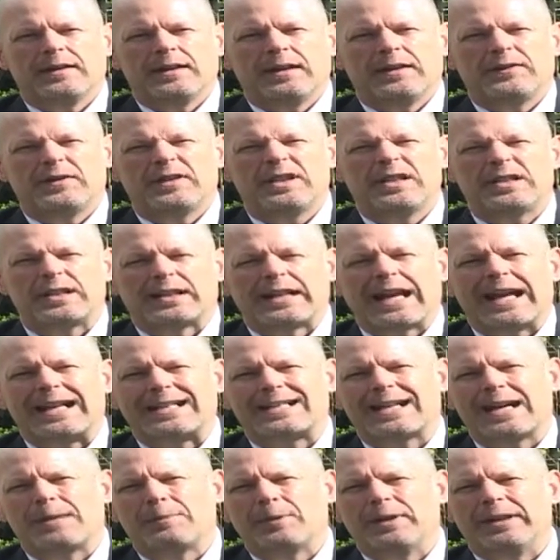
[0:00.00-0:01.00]
if you need to
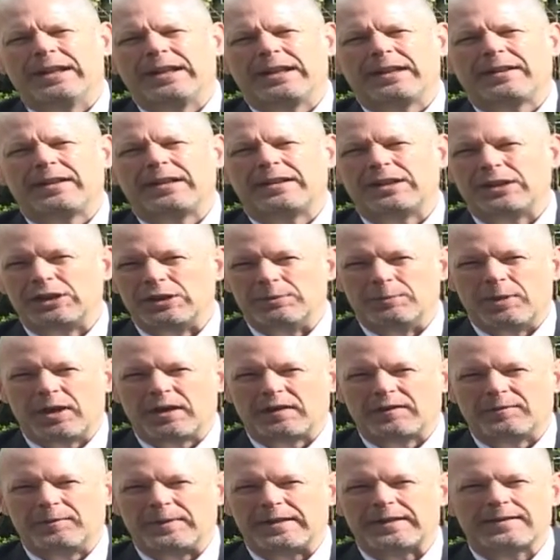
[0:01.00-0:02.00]
catch up on anything that you
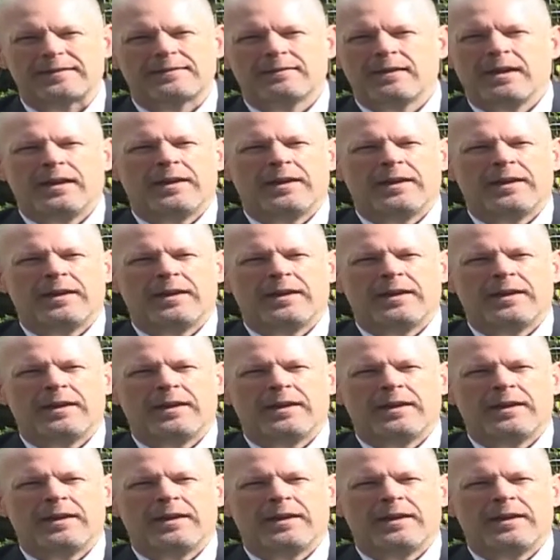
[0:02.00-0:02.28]
might have missed,